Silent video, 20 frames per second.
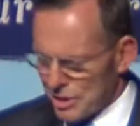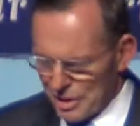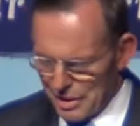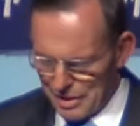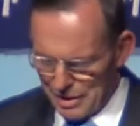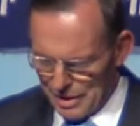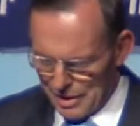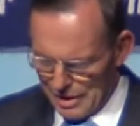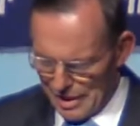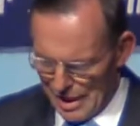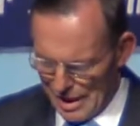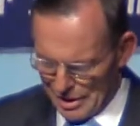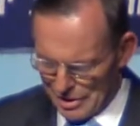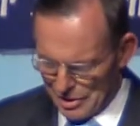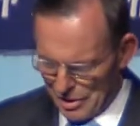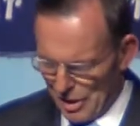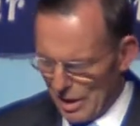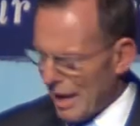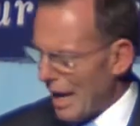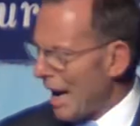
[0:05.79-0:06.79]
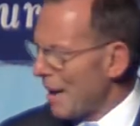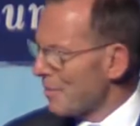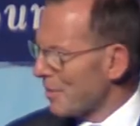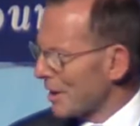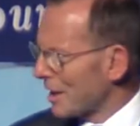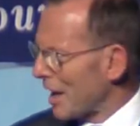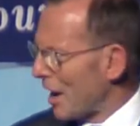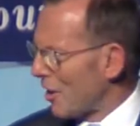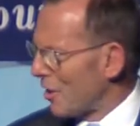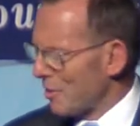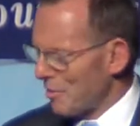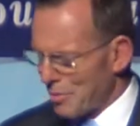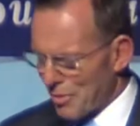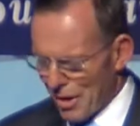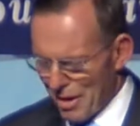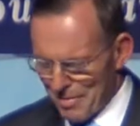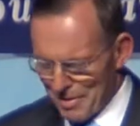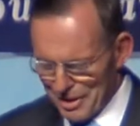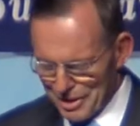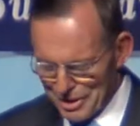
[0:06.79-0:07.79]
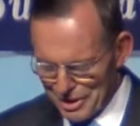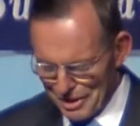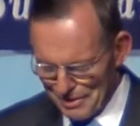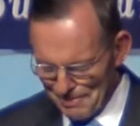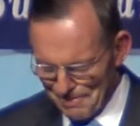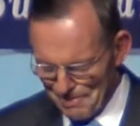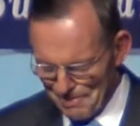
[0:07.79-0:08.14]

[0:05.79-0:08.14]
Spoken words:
And yes, I am the current Prime Minister.